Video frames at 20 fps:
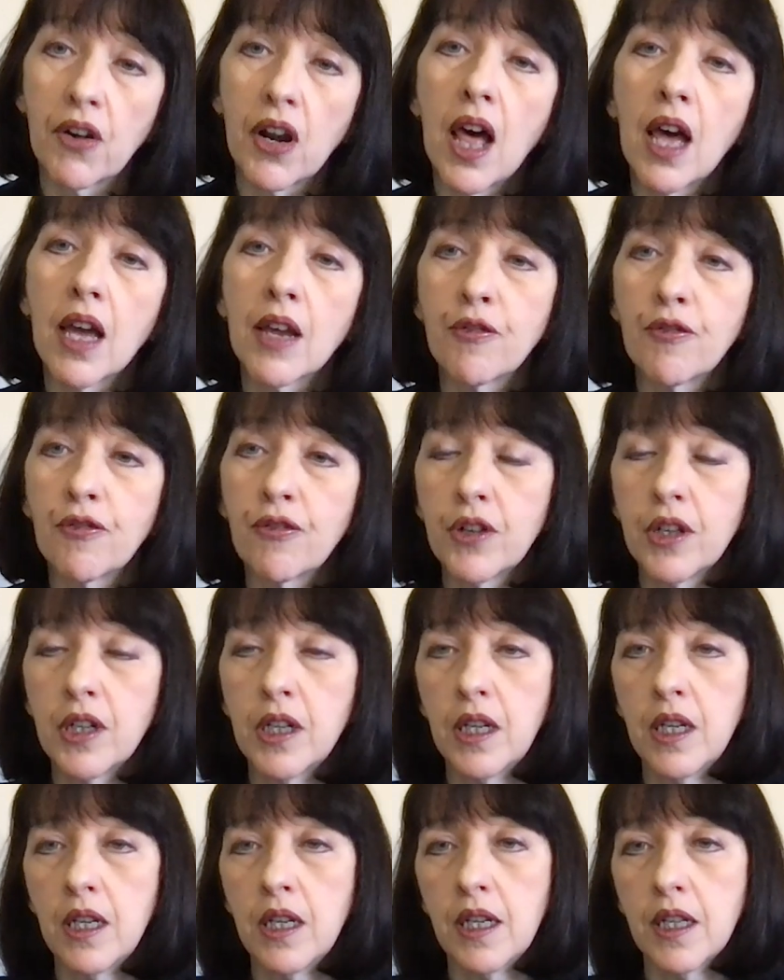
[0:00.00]
life,
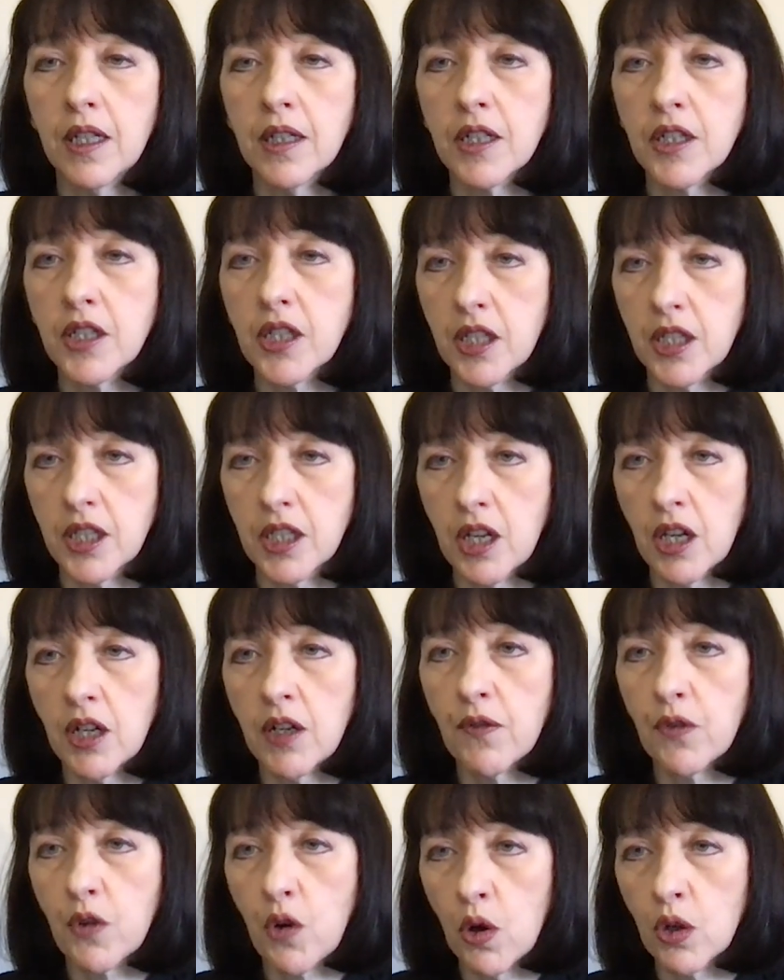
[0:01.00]
does the Son
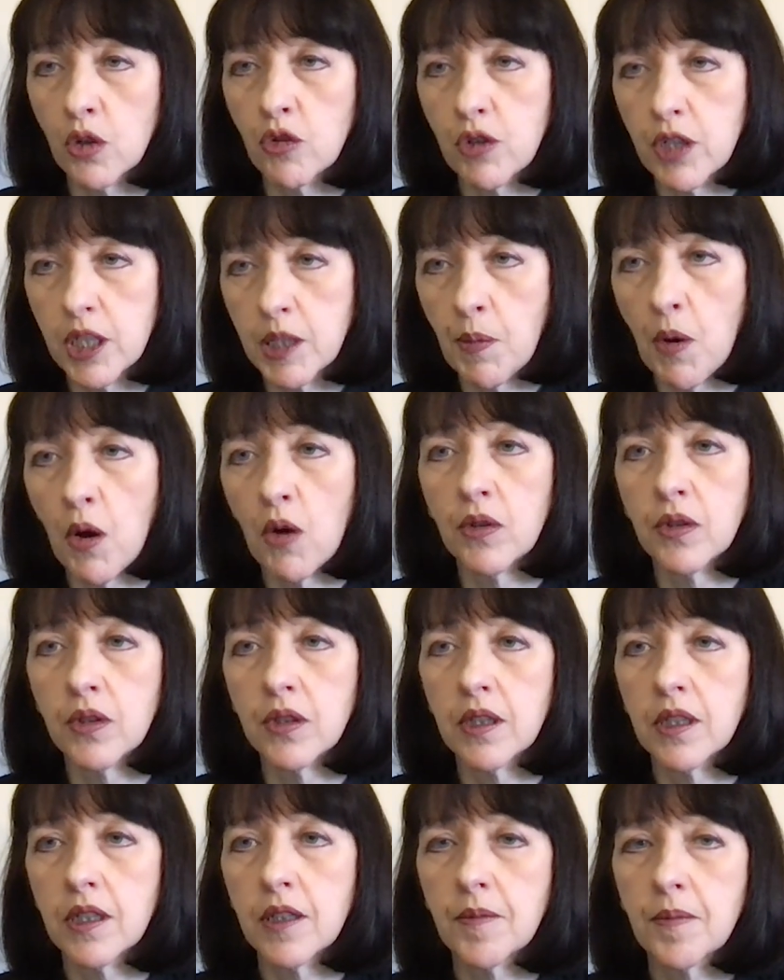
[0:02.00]
of God
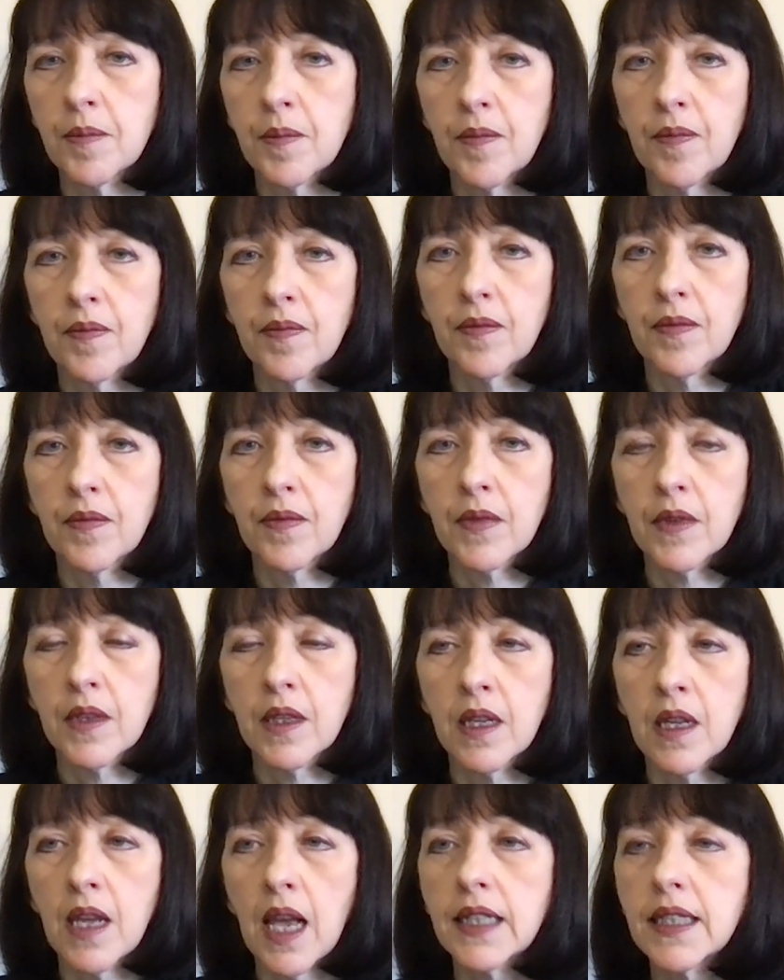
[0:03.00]
respond.
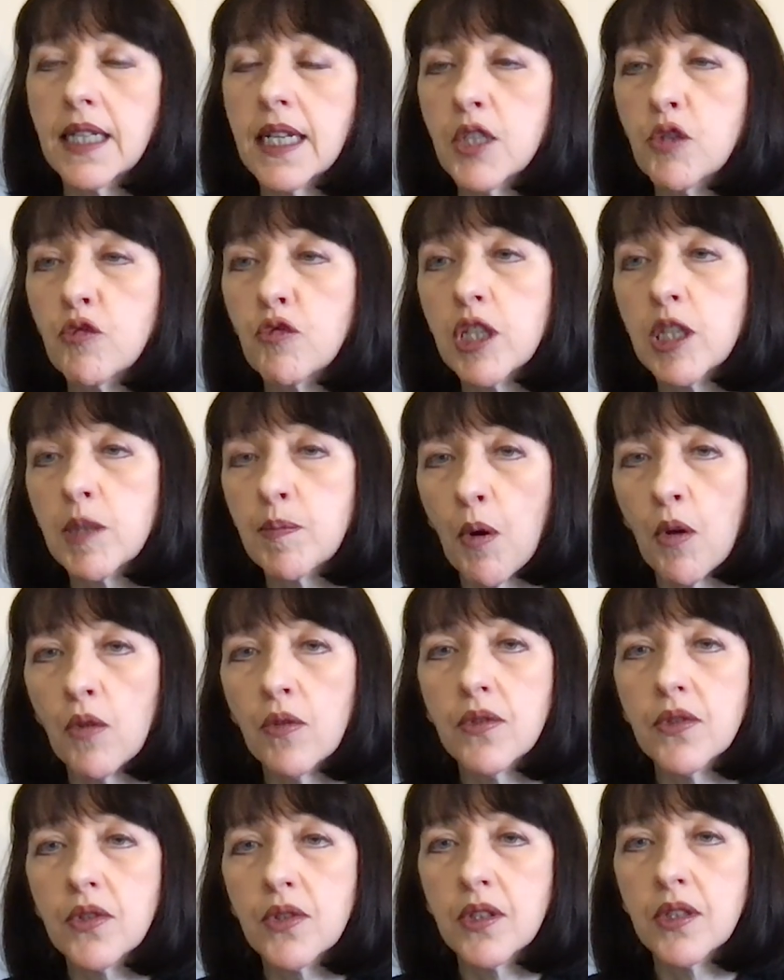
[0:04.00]
And his
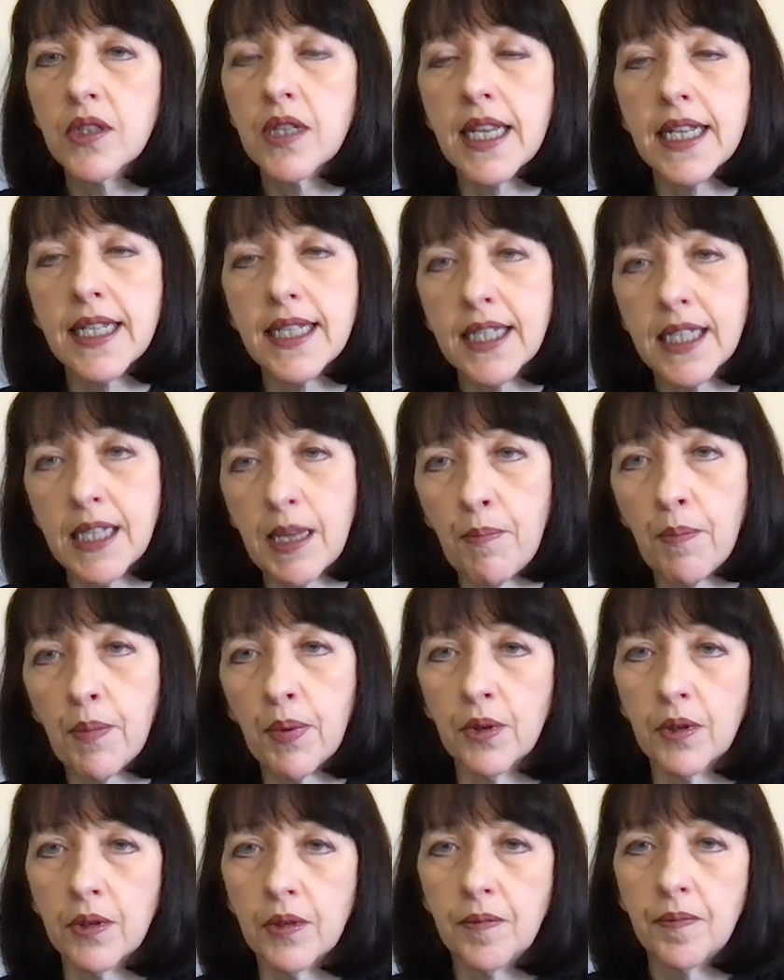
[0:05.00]
response is
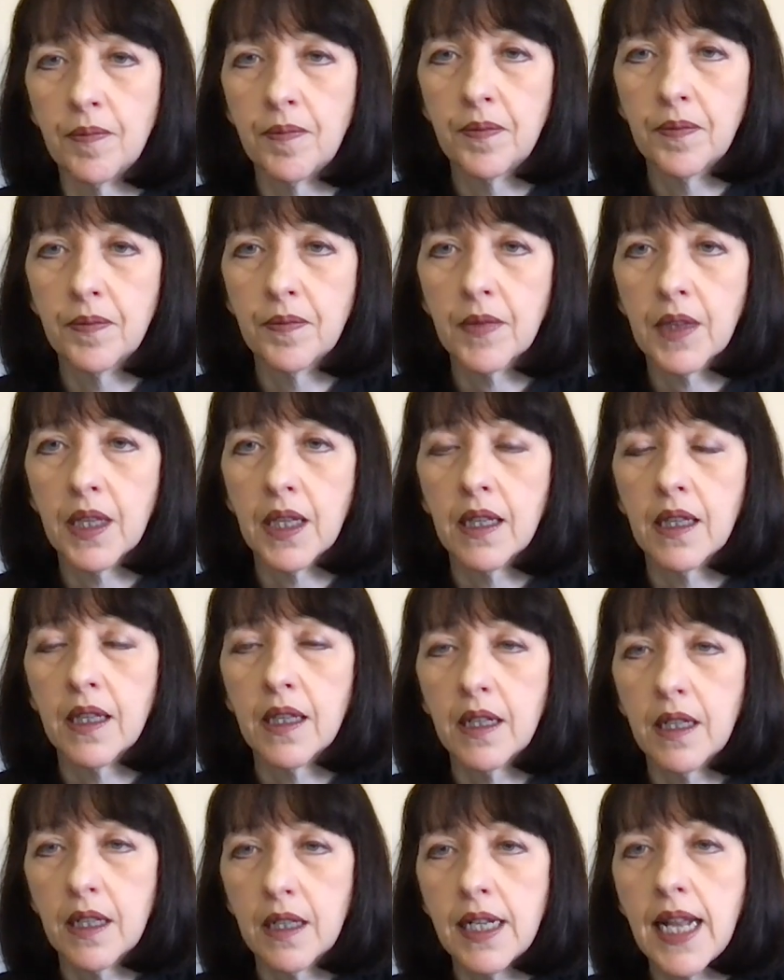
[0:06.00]
simple.
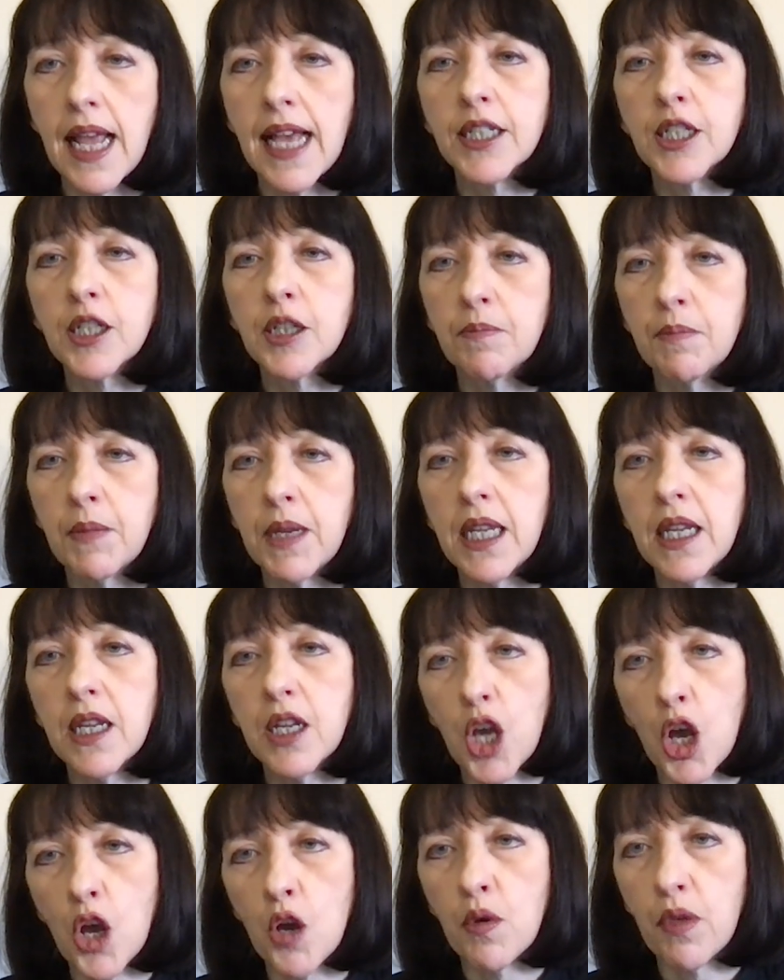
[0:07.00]
Let me
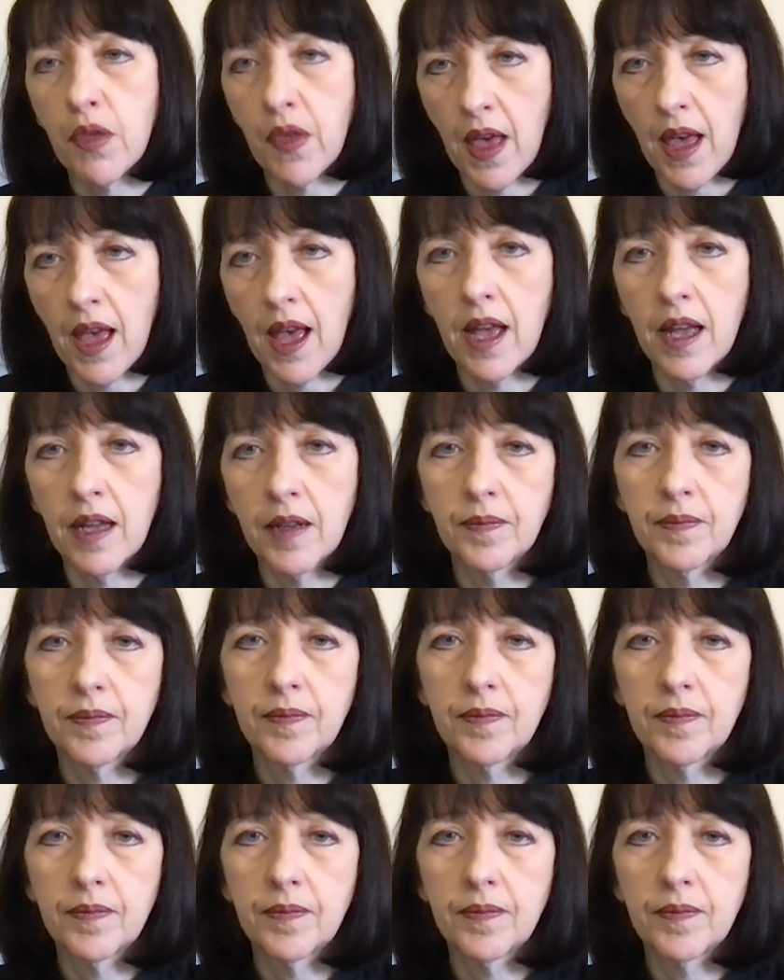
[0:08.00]
go there.